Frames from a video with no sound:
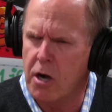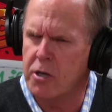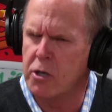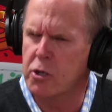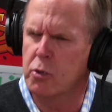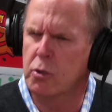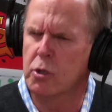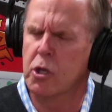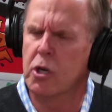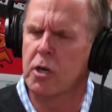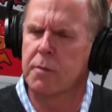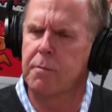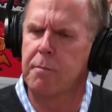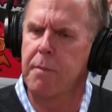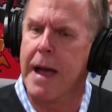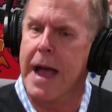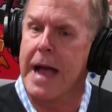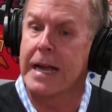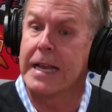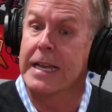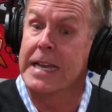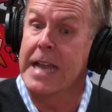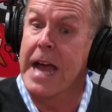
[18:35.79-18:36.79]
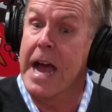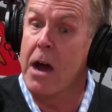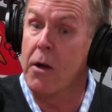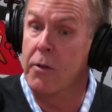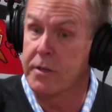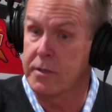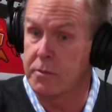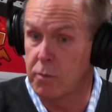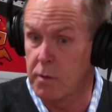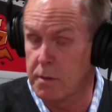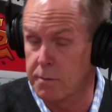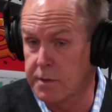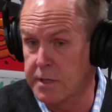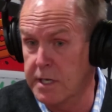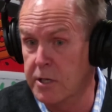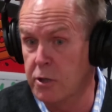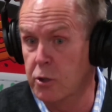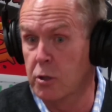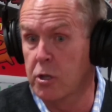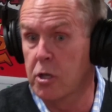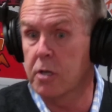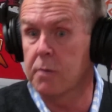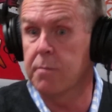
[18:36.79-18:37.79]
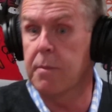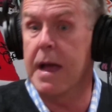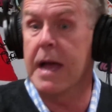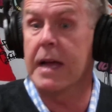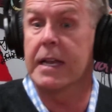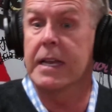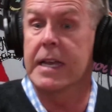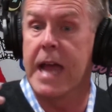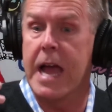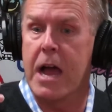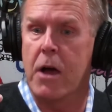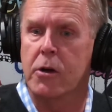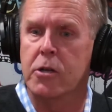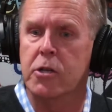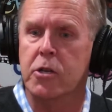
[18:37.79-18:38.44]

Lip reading: You look back now, this is what I'm saying, you look back now and